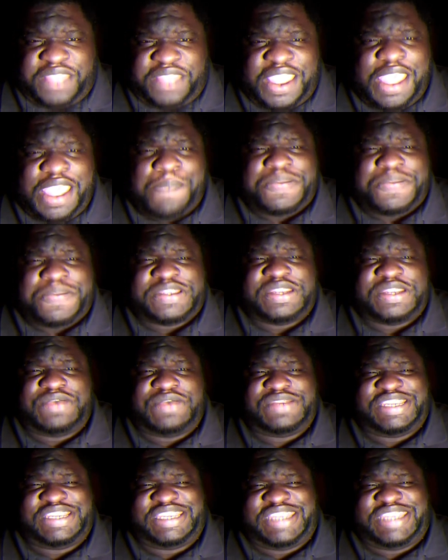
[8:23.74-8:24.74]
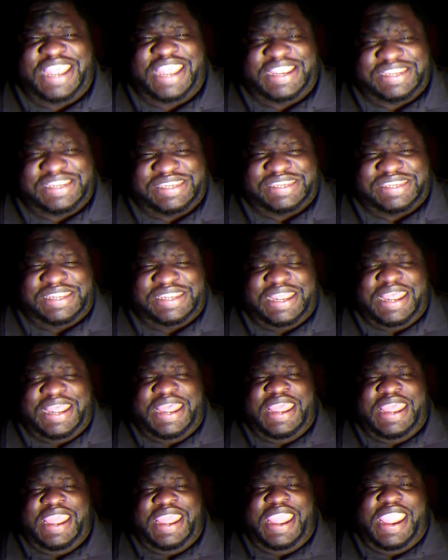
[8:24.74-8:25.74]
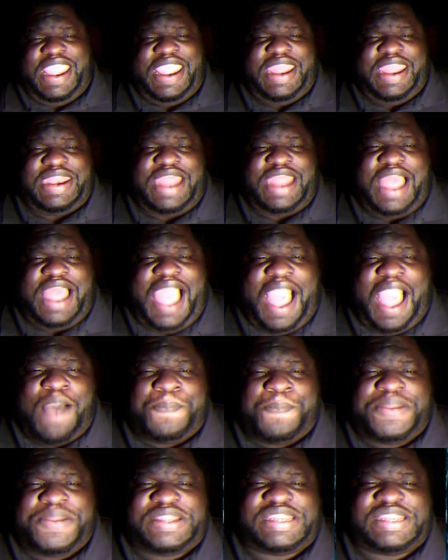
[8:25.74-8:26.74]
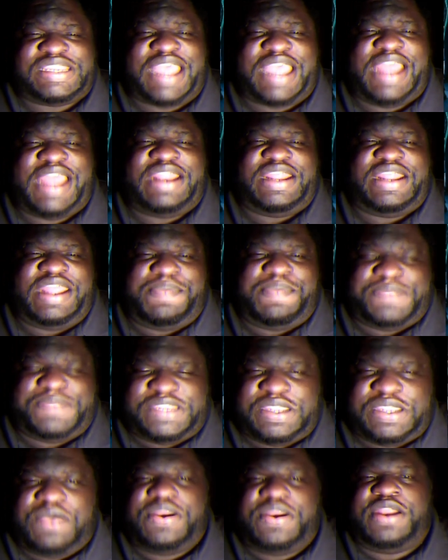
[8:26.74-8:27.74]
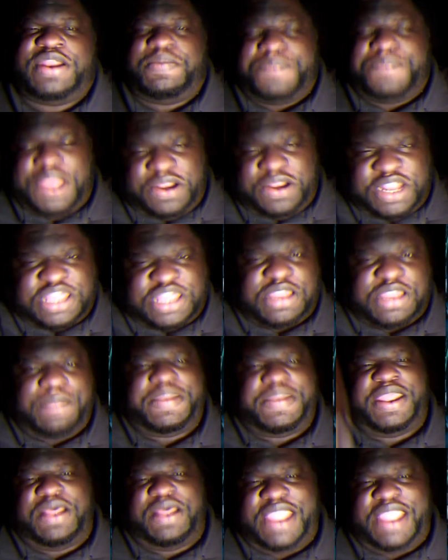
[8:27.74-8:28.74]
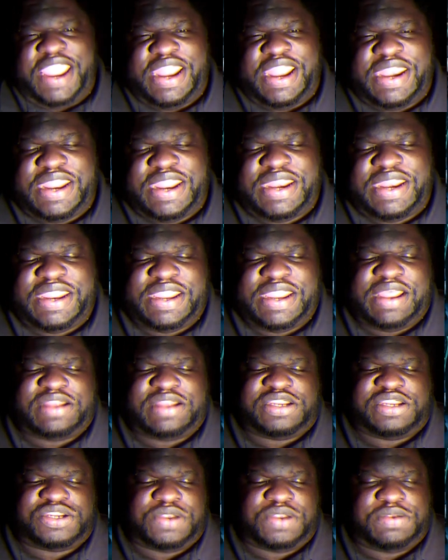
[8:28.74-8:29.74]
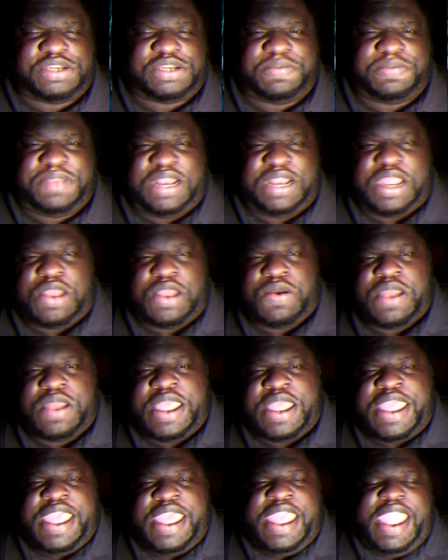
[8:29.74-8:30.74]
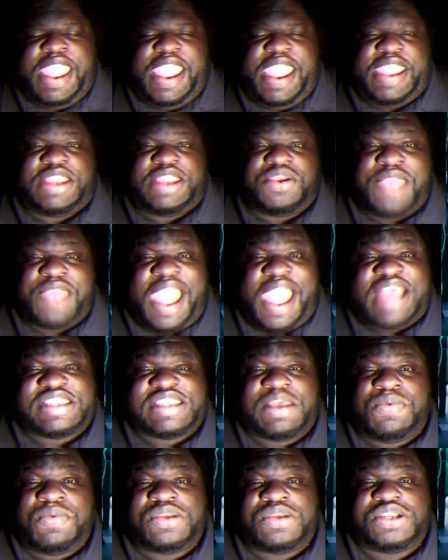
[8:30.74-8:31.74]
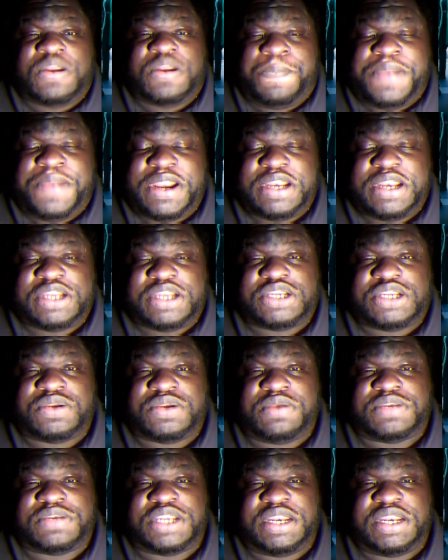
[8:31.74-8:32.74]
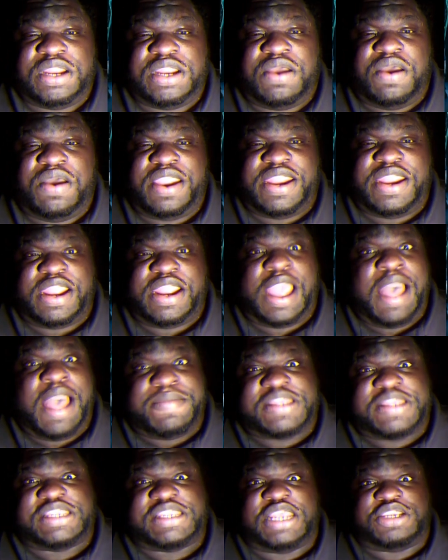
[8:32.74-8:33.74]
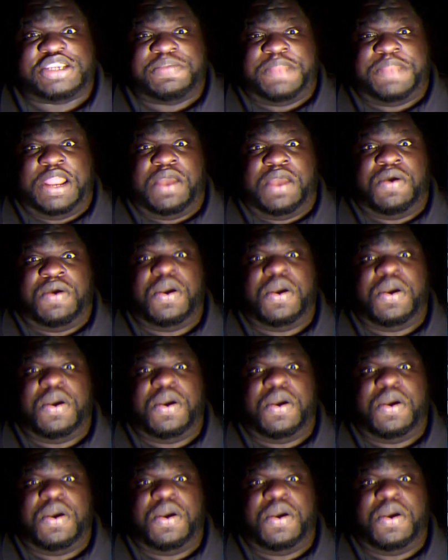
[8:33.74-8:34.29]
episode 6. And I'll put the title of the episode. It'll be on the thumbnail and in the description below. And you guys, I want you to put in the description or in the comment section below